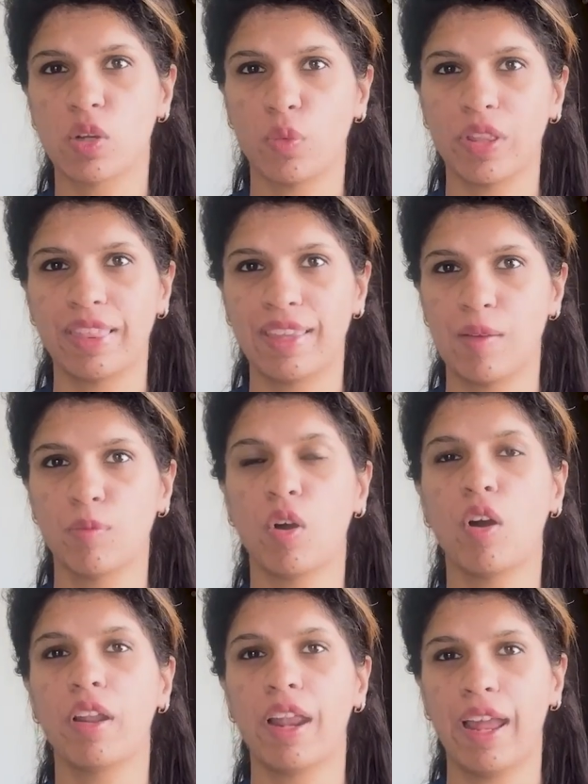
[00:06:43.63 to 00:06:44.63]
with them,
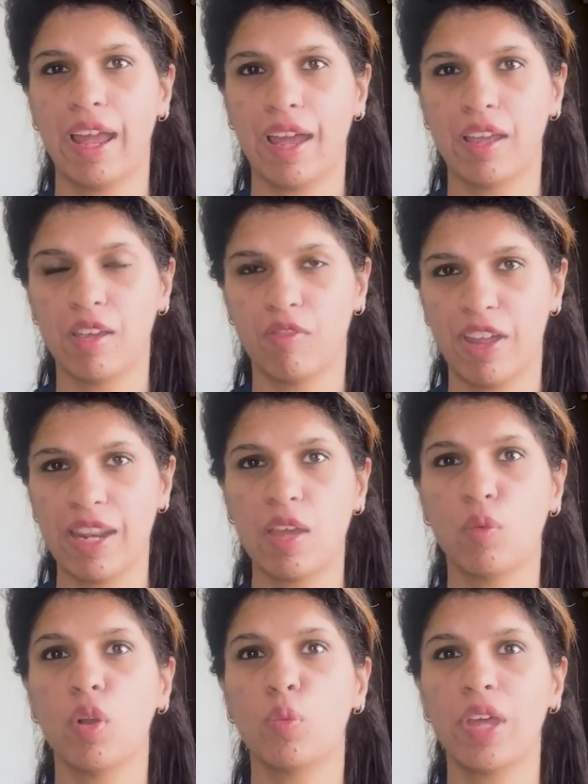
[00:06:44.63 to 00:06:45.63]
or
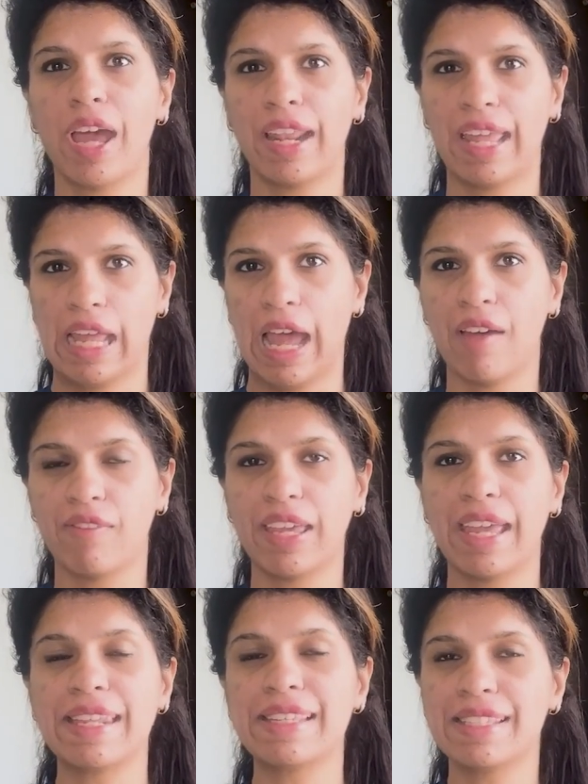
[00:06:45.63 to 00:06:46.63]
whenever we are having
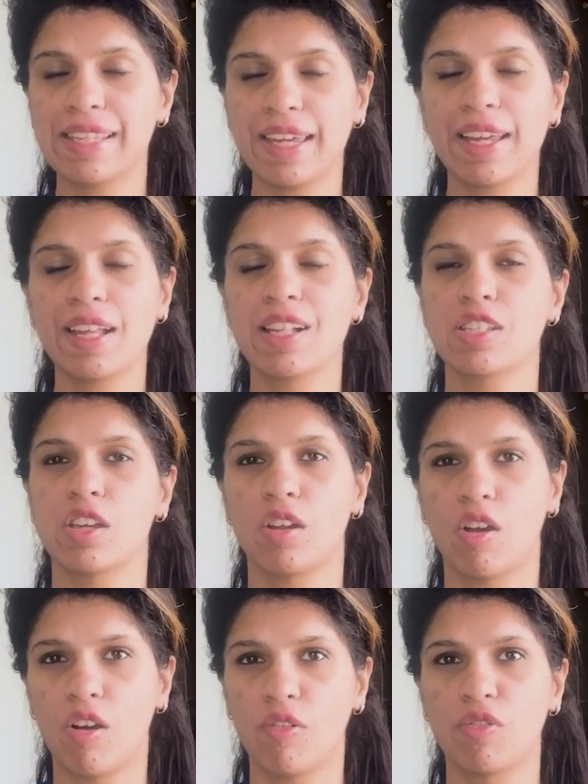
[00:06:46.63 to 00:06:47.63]
any sales or
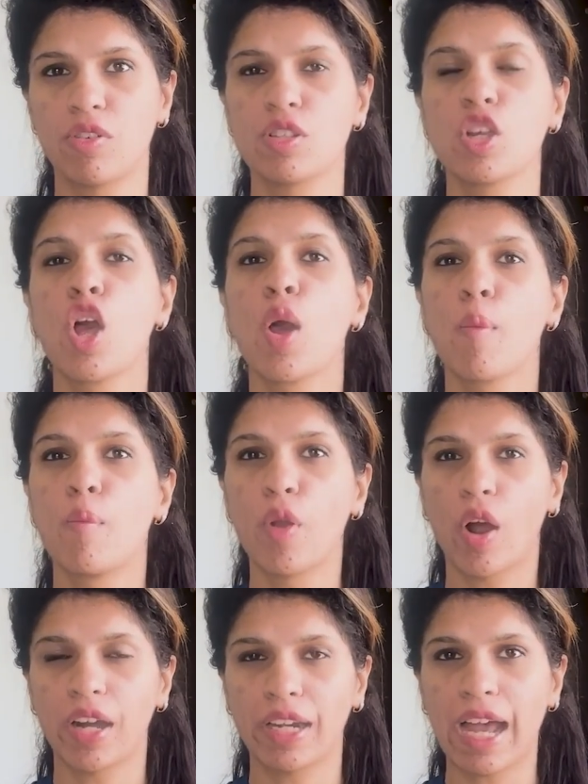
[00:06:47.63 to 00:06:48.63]
offers,
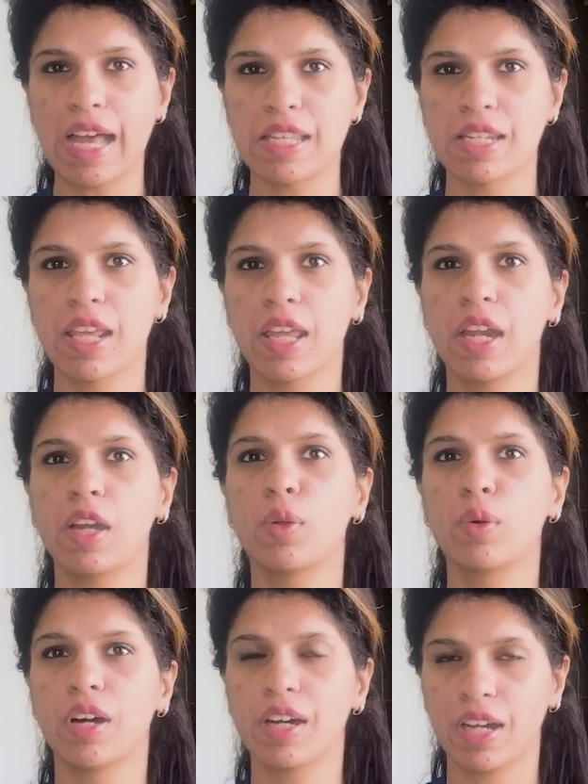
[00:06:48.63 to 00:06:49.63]
broadcasting it
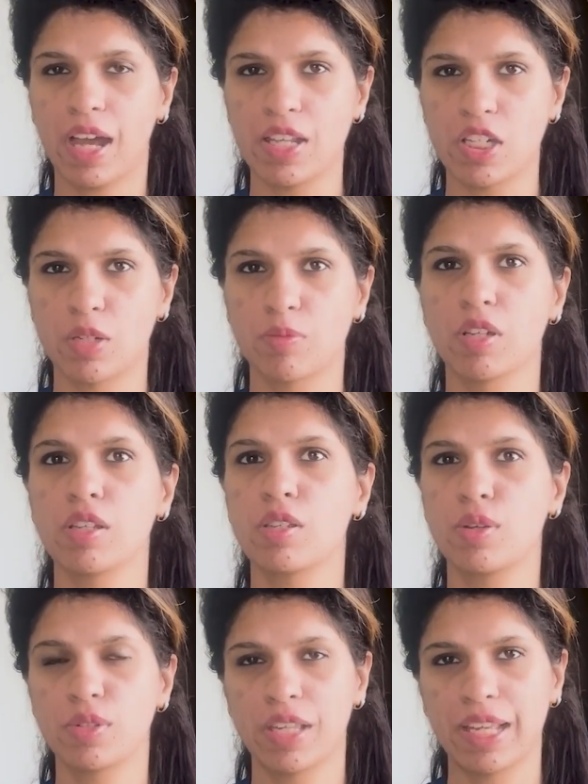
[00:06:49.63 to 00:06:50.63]
to our customers
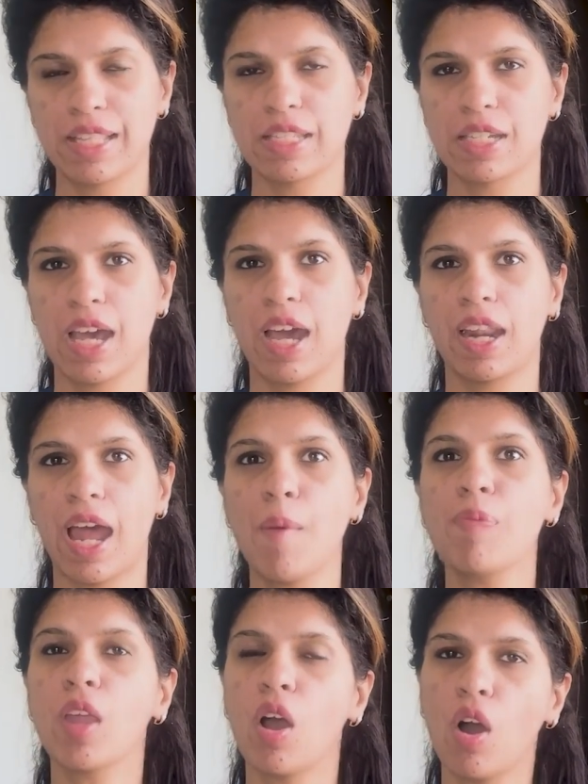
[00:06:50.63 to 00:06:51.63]
using
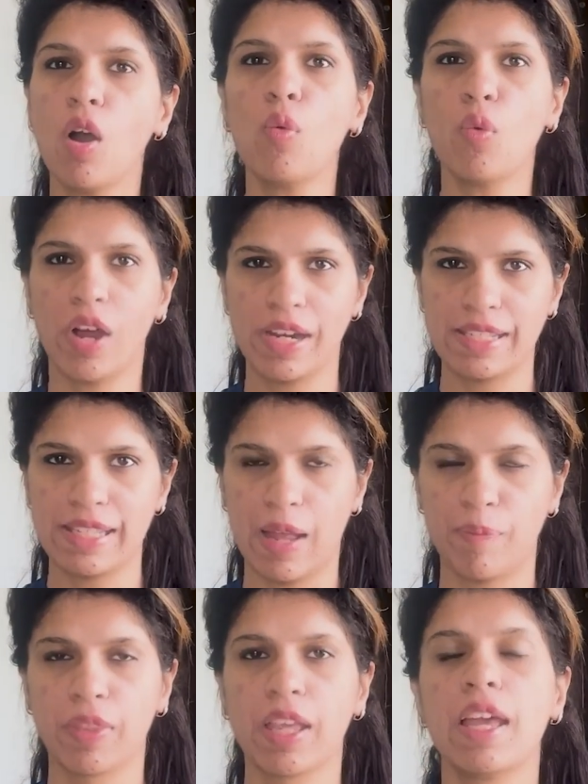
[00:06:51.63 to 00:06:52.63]
Instagram or WhatsApp.
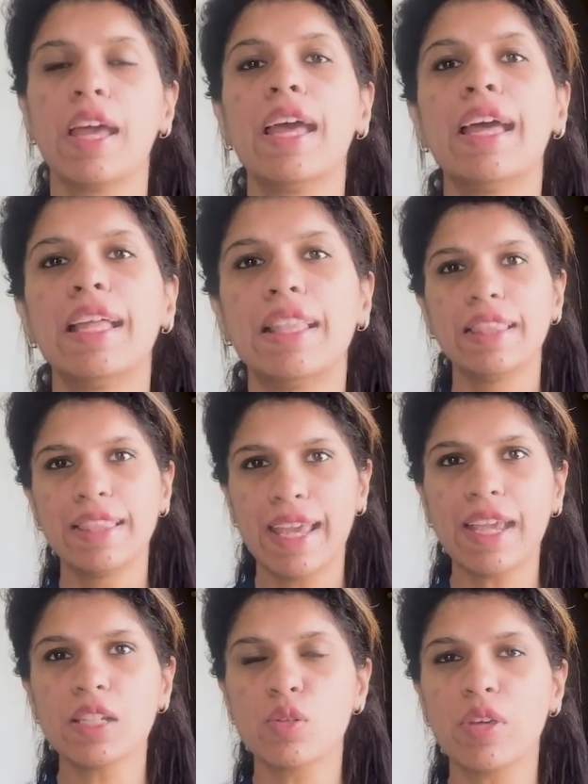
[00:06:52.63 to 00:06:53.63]

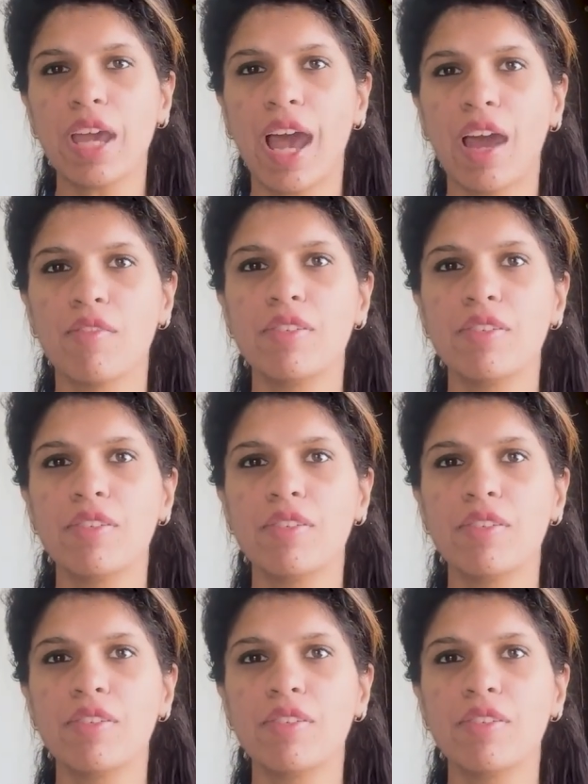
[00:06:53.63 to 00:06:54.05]
Next we have